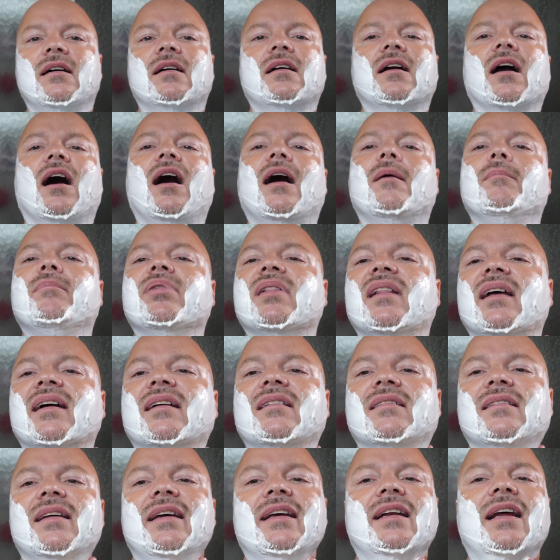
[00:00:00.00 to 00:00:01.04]

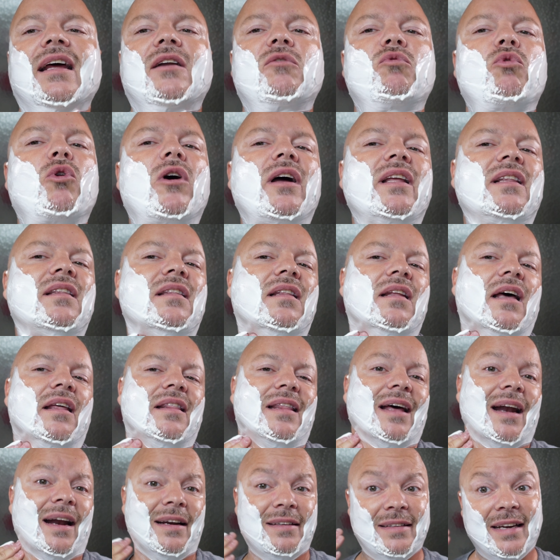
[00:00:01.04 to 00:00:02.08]
complex scent and one
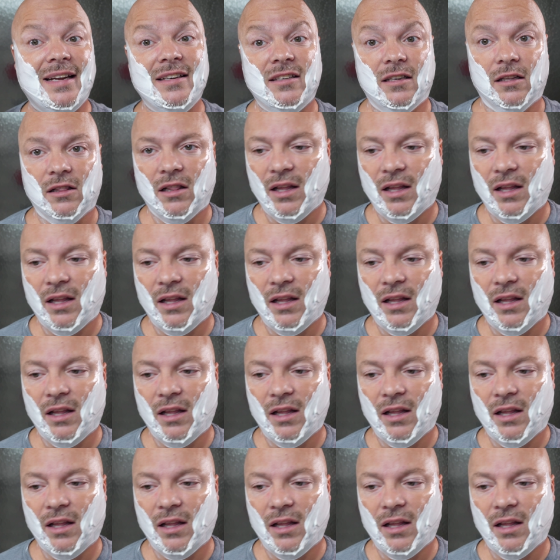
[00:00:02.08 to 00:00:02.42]
that I tend to